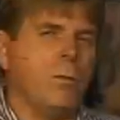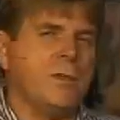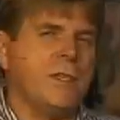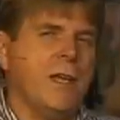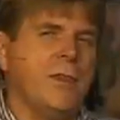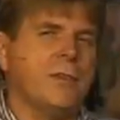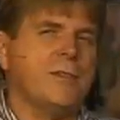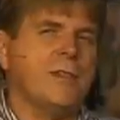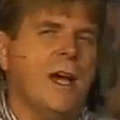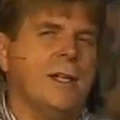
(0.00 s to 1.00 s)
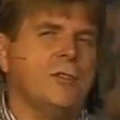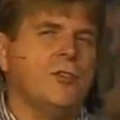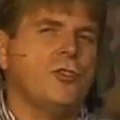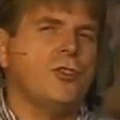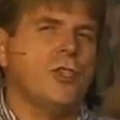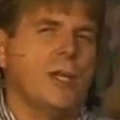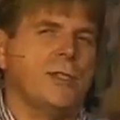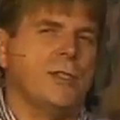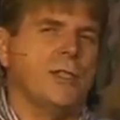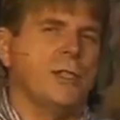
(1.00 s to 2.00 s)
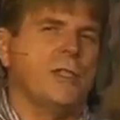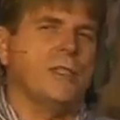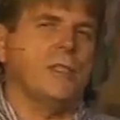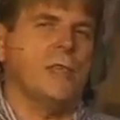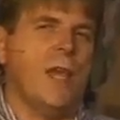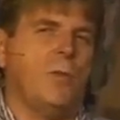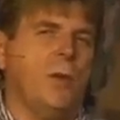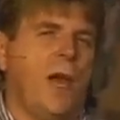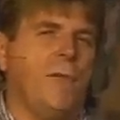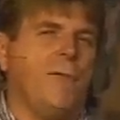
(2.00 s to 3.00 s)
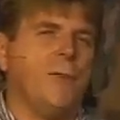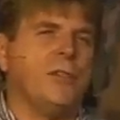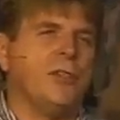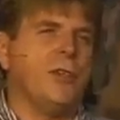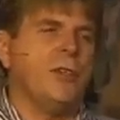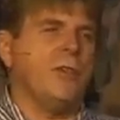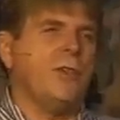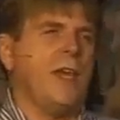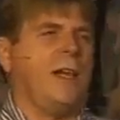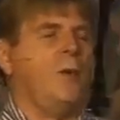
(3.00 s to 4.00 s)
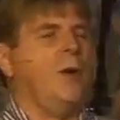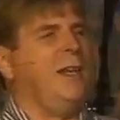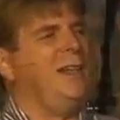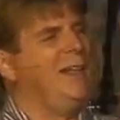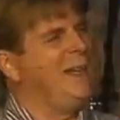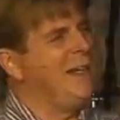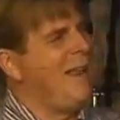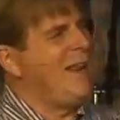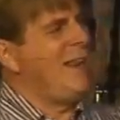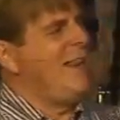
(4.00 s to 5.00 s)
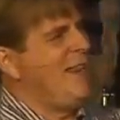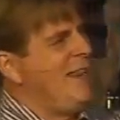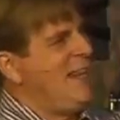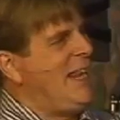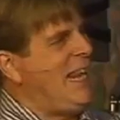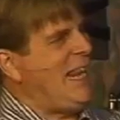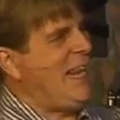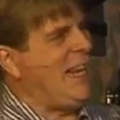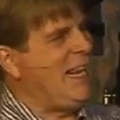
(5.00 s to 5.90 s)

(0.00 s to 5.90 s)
say there's not justice. And when I first heard that, I went, huh.